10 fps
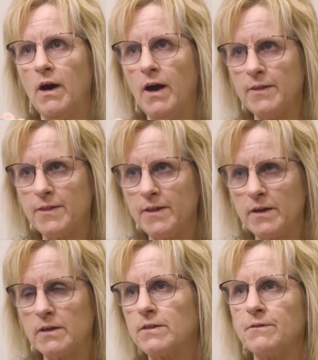I
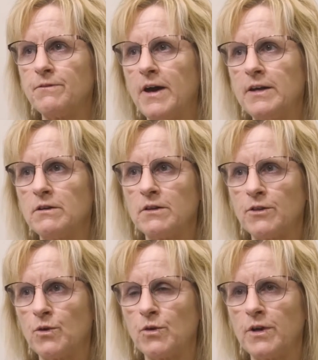think the final
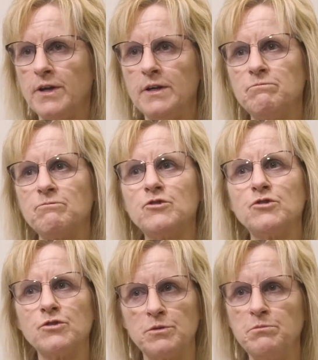authority
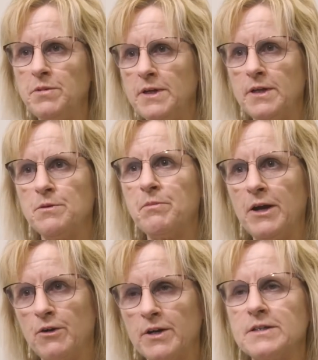should be the
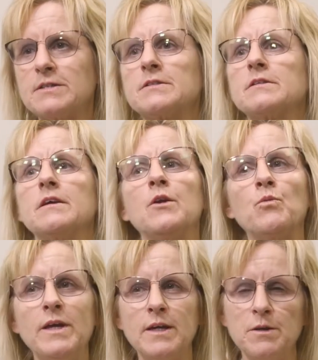parents, and
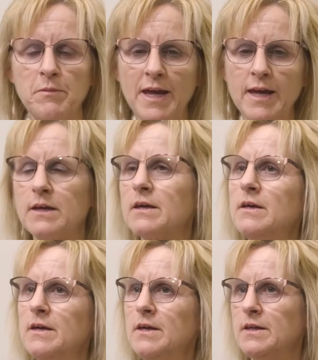we can make
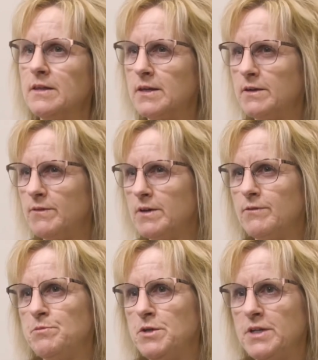the giving of
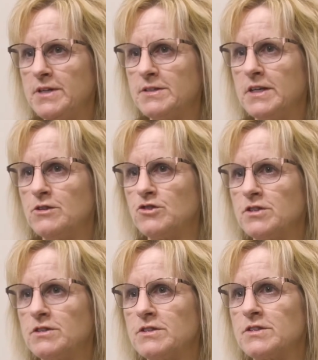
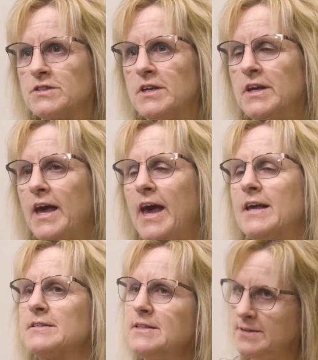immunizations
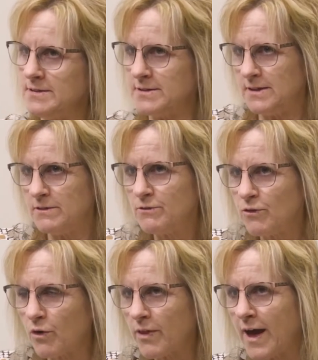as easy
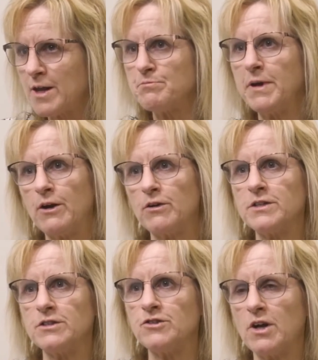for that
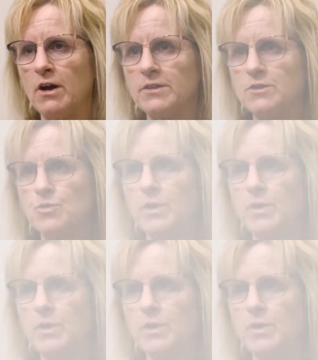parent and child as